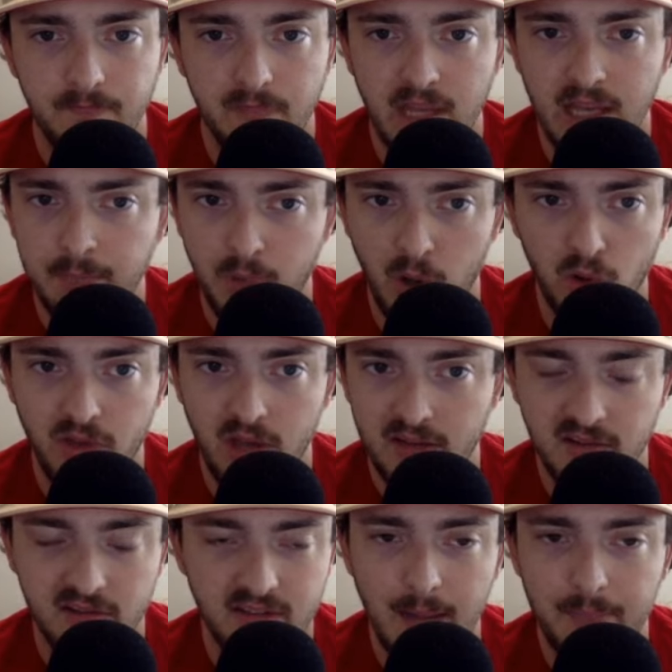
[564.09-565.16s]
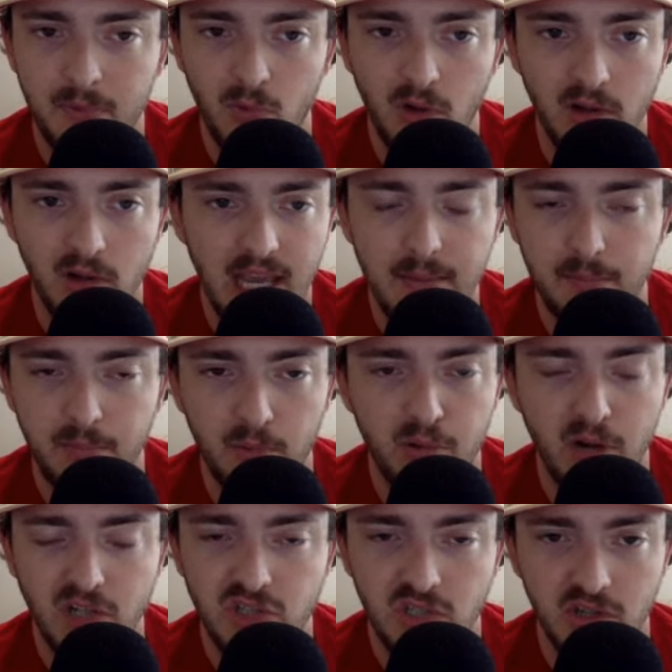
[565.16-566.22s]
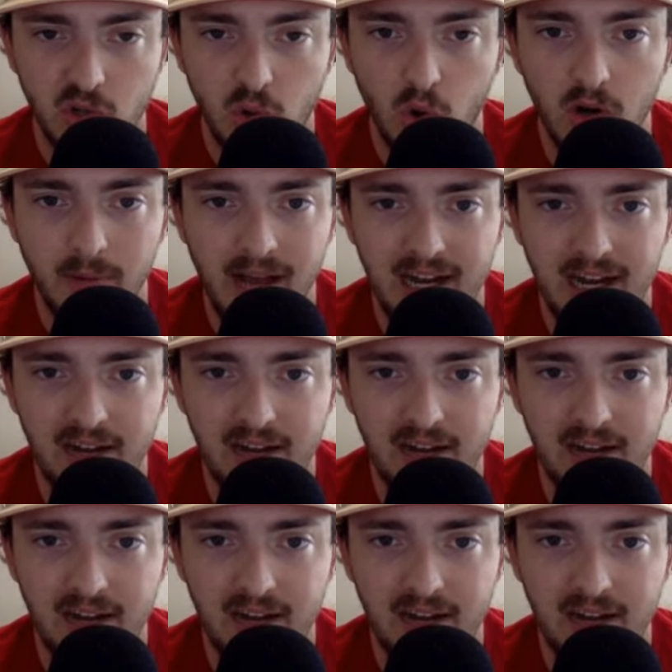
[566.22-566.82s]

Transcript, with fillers: it both has to stop the run game and put pressure on the quarterback.